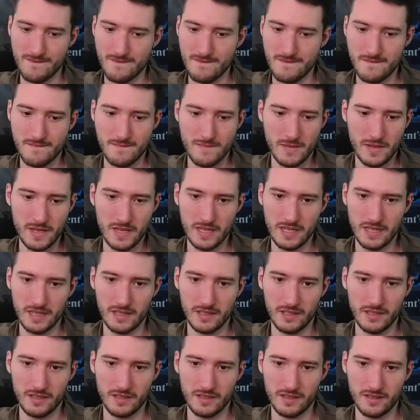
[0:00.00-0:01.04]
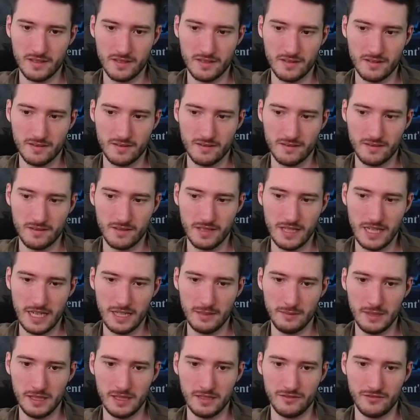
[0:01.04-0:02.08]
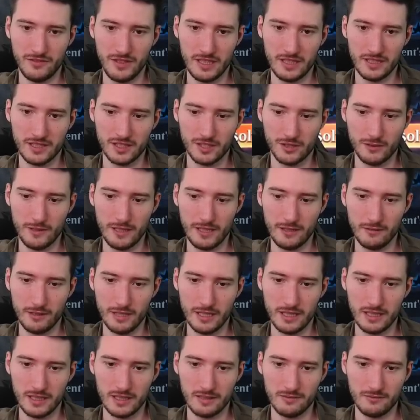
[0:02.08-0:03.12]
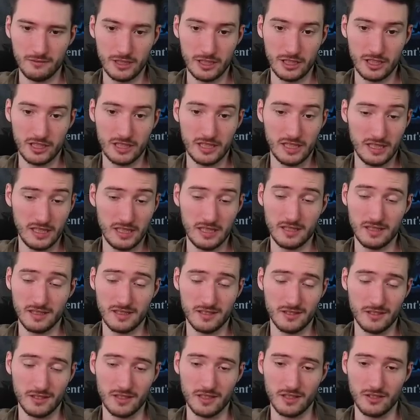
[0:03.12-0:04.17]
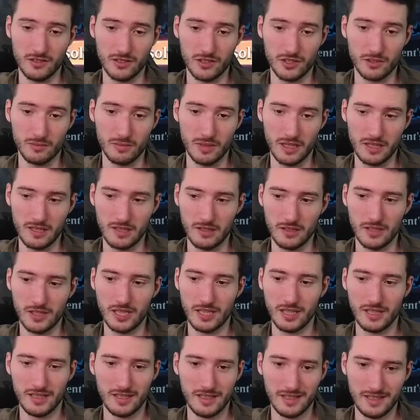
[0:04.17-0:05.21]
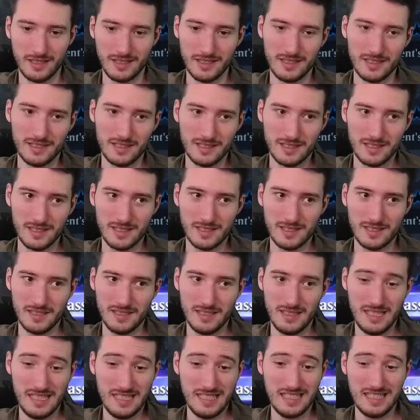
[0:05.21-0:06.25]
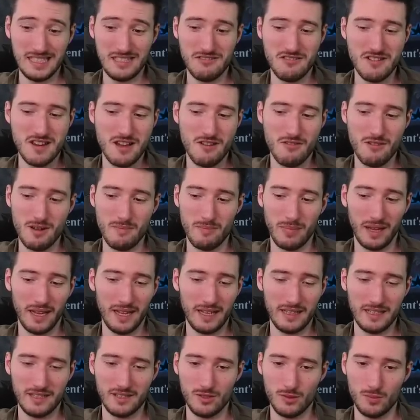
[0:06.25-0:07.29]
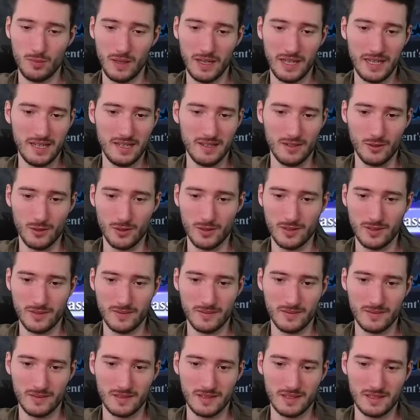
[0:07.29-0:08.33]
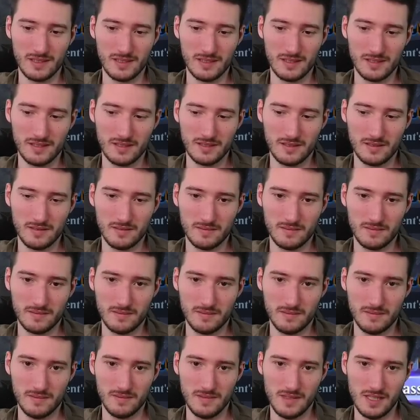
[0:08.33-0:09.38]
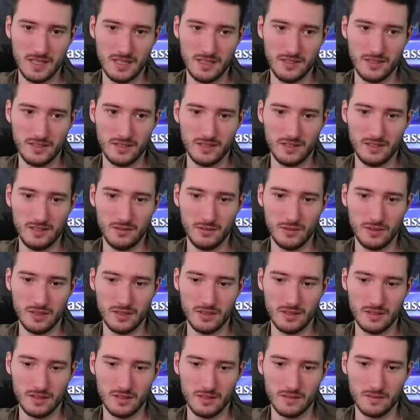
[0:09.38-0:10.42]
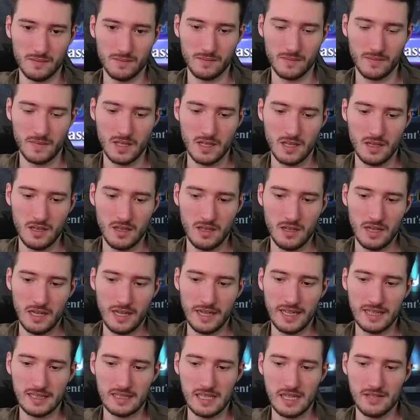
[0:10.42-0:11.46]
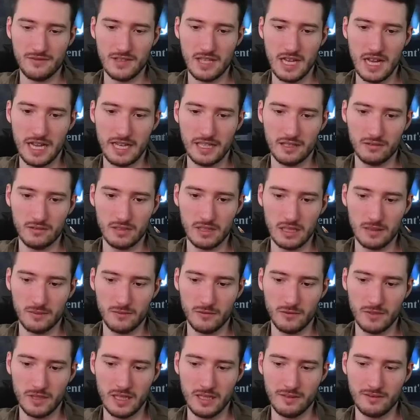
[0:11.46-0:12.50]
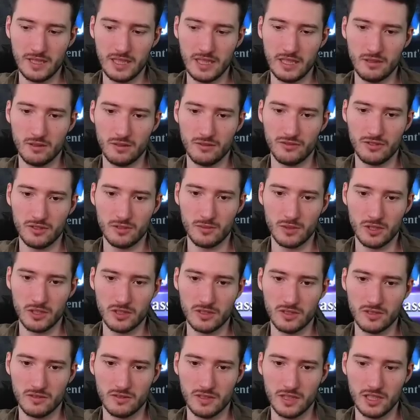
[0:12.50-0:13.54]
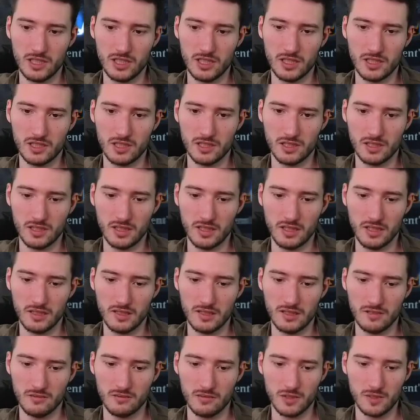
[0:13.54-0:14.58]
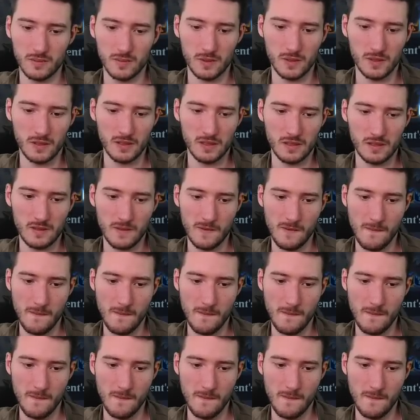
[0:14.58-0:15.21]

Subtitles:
But yeah, they're just getting me the fair and square way, which this is not how it should play out. This is not how I planned this to play out. Now you're gonna use it? No. I guess I have the High Noon up. Whenever they go for a Monster's Rage, I can just kill it in response.